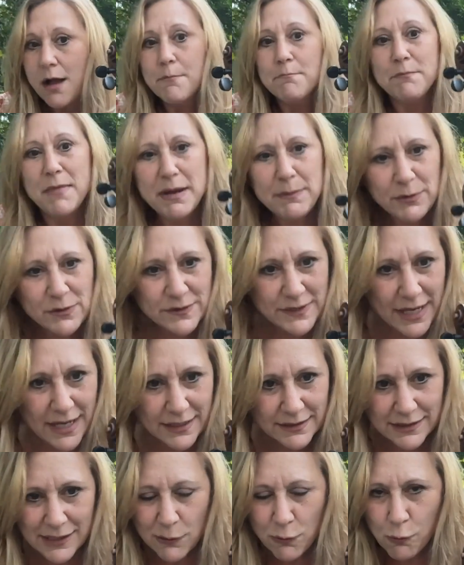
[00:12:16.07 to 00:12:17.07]
Maple's
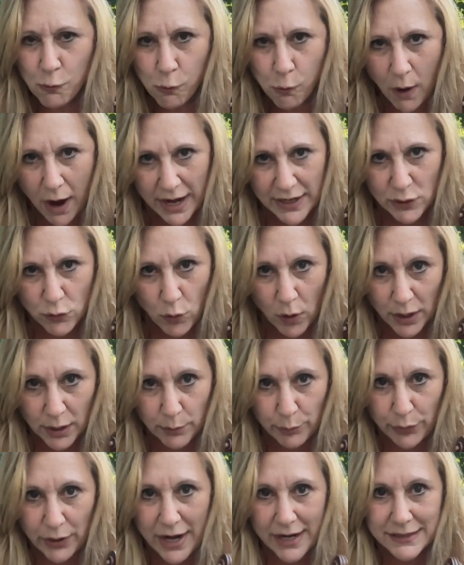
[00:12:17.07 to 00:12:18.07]
asking why you
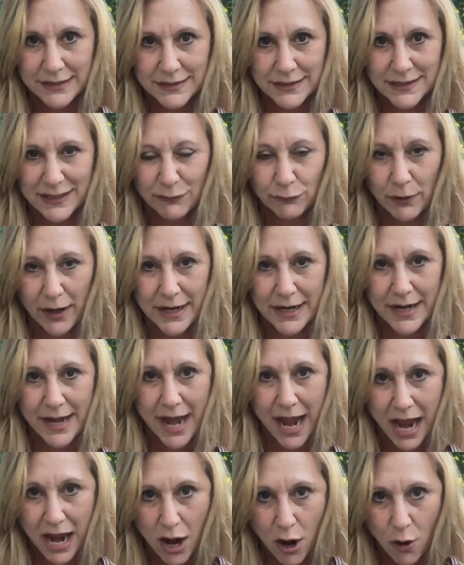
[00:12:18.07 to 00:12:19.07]
aren't practicing right
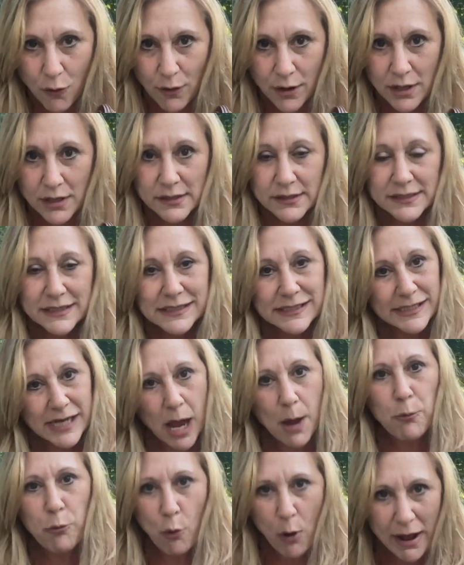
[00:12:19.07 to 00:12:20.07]
now.
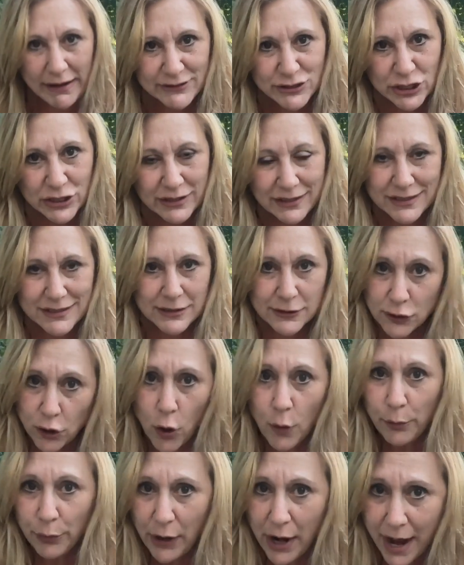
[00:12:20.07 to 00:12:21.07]
Stop watching this and
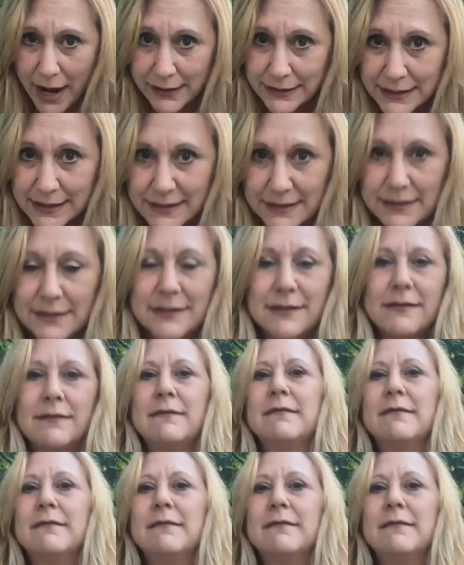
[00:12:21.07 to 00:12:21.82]
go practice.